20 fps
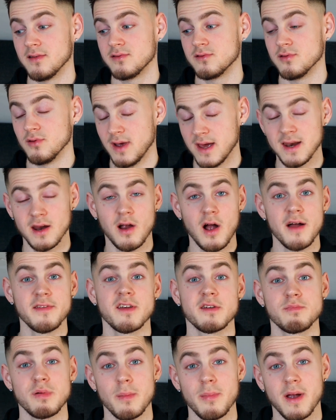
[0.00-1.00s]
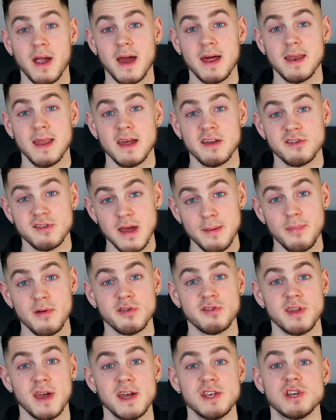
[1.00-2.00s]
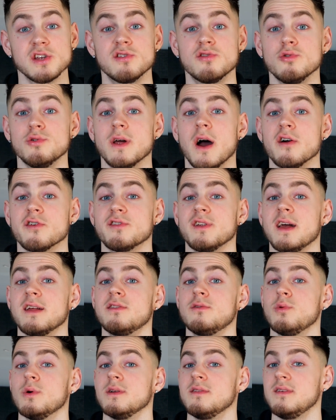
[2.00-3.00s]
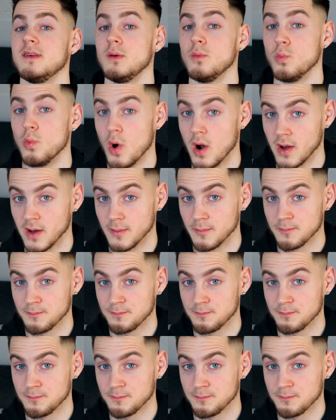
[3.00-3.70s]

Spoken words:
to hit a contest prep again and step on stage in 2021.